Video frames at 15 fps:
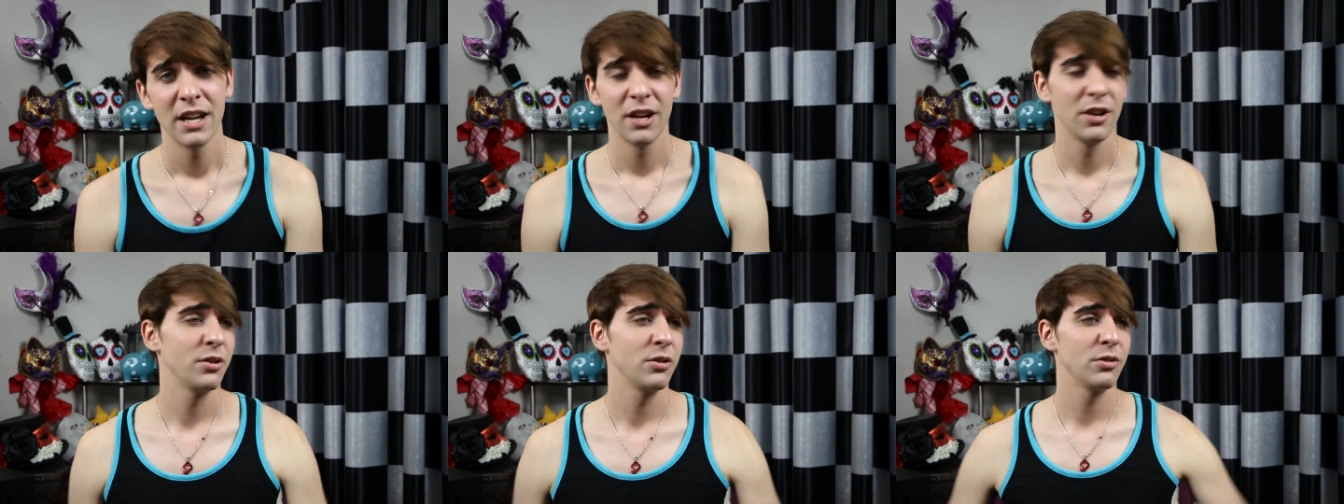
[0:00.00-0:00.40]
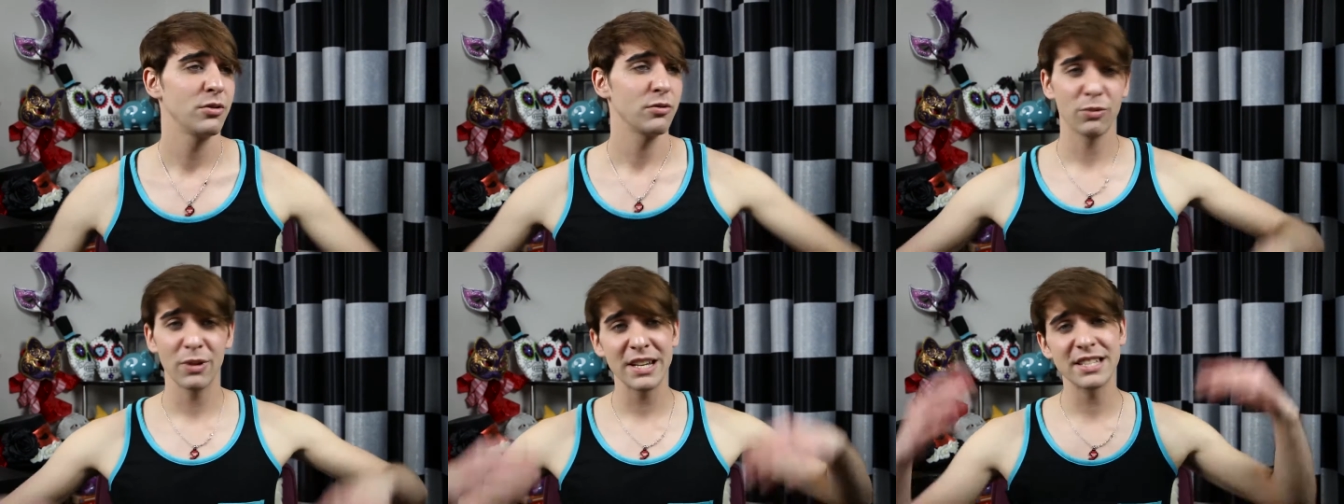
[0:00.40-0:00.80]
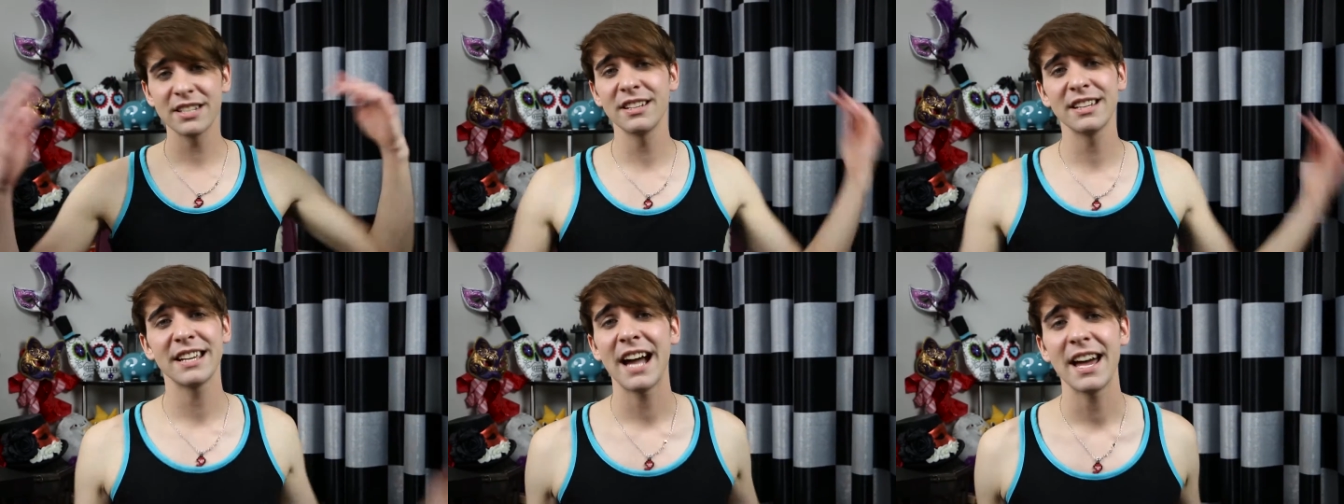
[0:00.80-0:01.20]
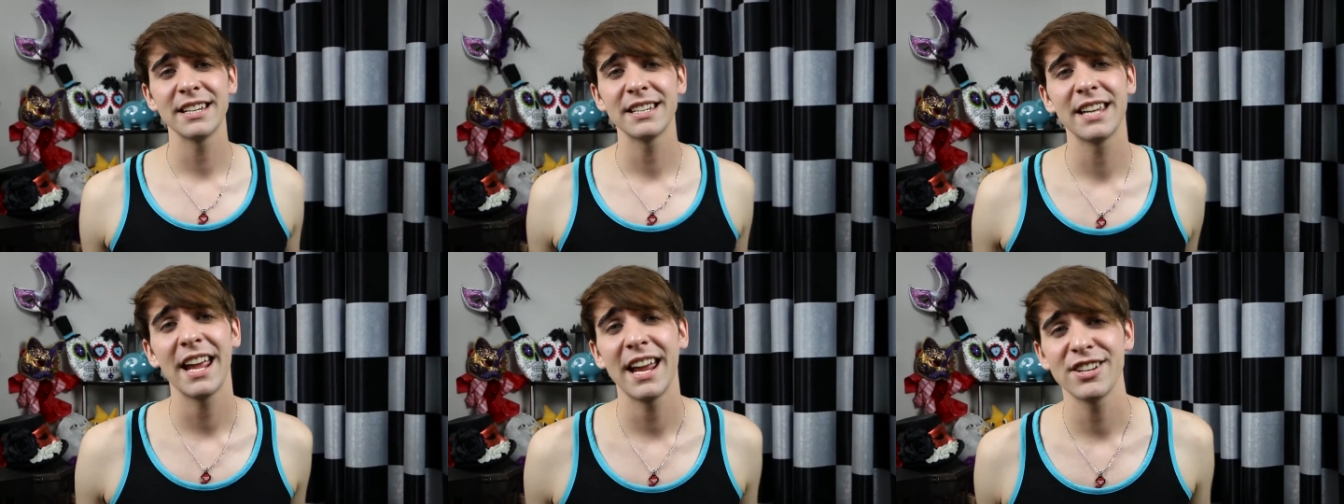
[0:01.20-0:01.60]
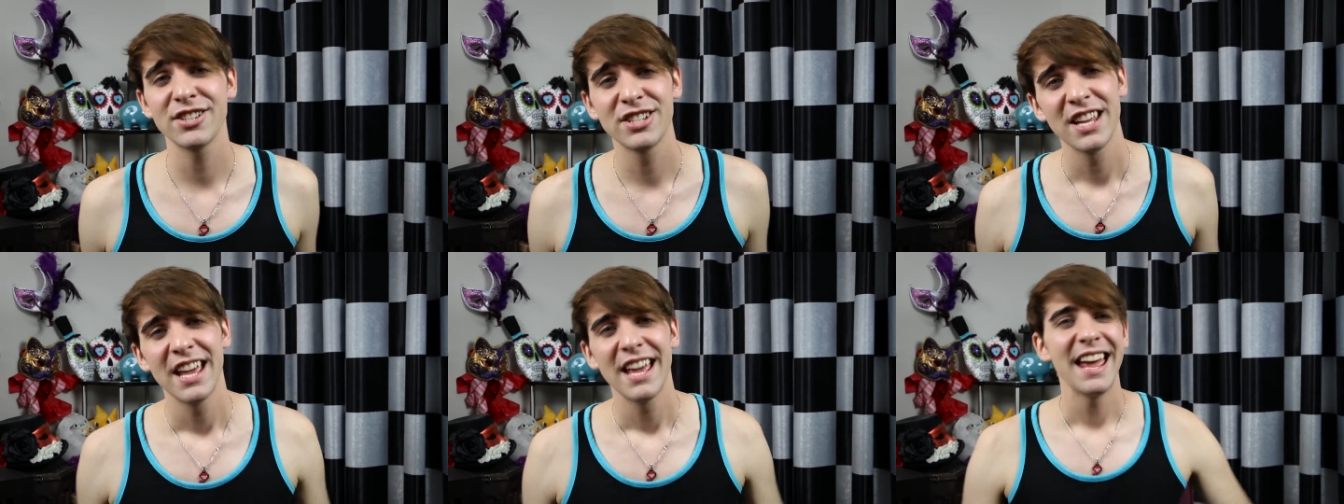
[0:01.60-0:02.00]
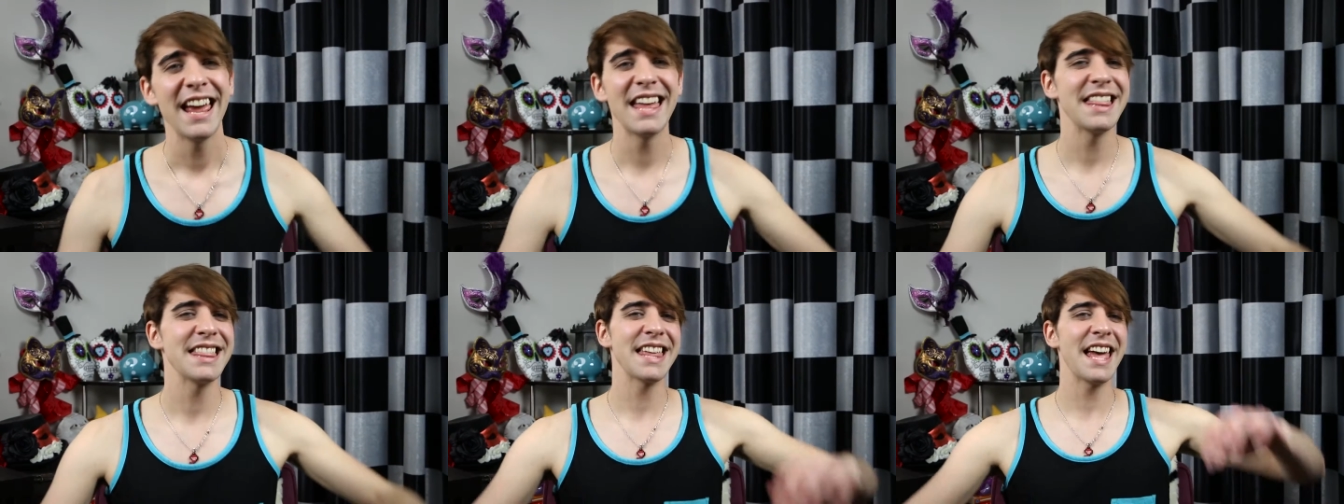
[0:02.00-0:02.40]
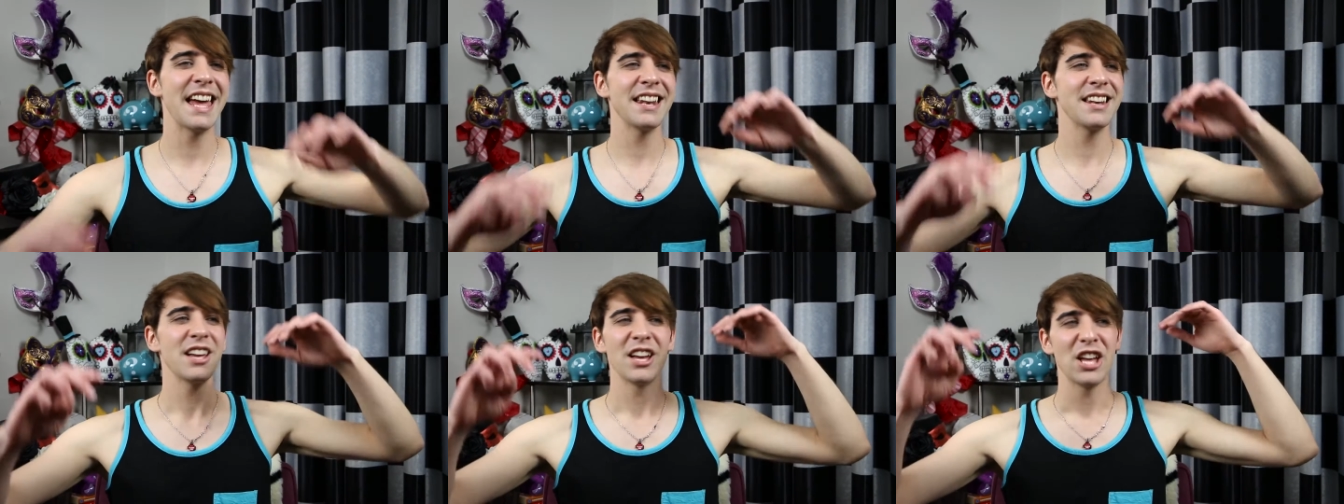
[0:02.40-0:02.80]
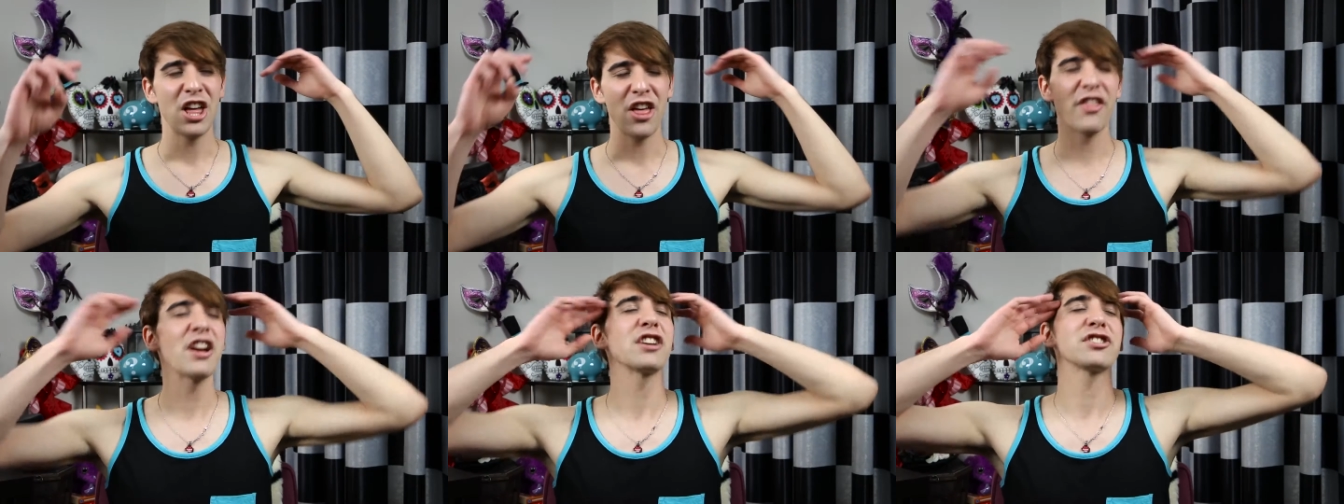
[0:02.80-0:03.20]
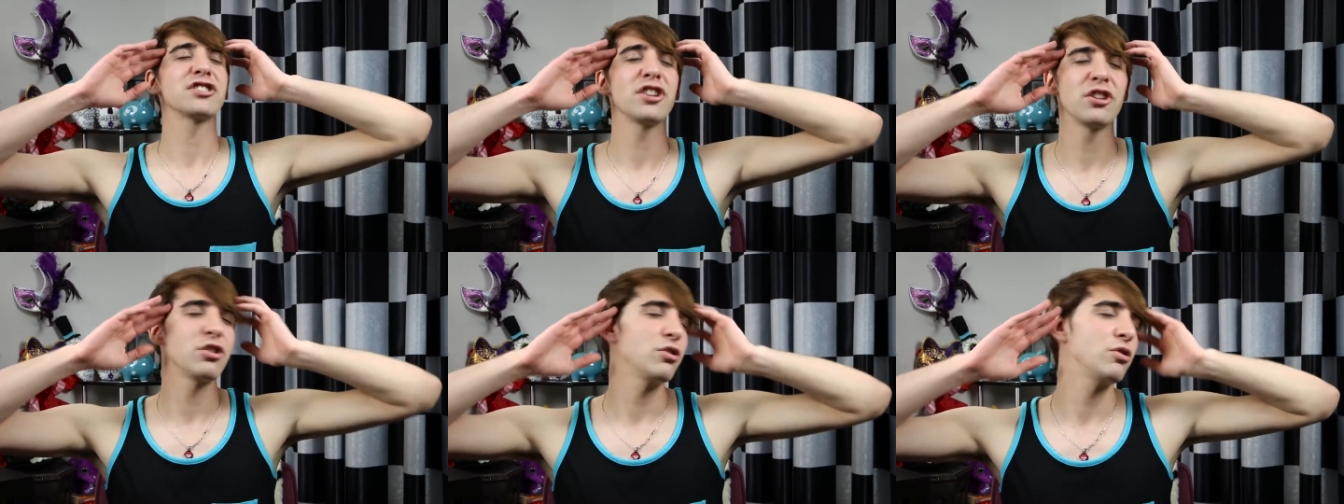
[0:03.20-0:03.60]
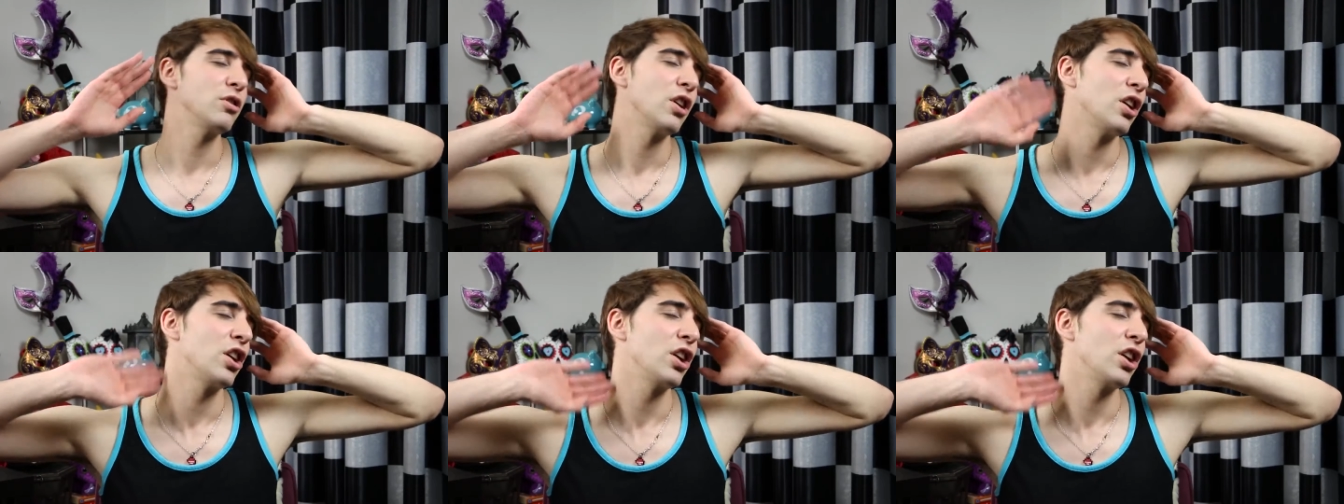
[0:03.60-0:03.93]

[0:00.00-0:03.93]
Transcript: who recently got engaged and then their two